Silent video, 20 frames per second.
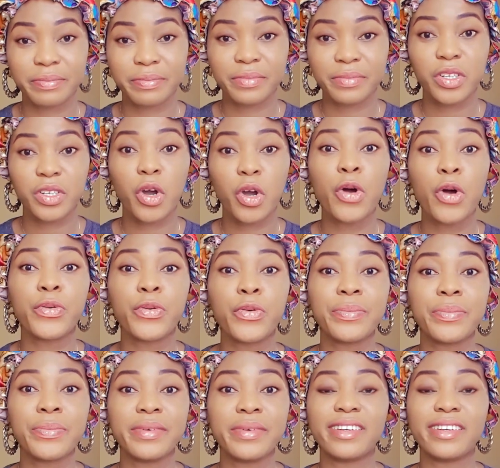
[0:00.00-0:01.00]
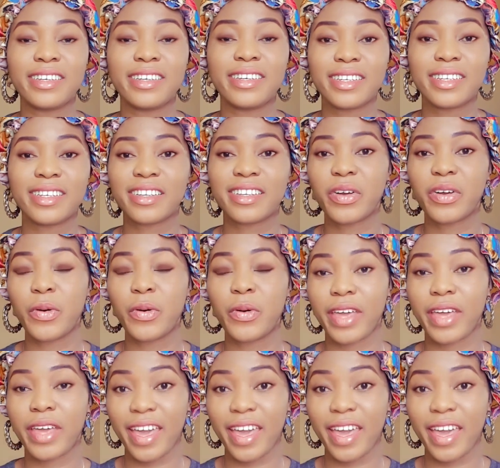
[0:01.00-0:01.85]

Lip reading: Orimili. Okay?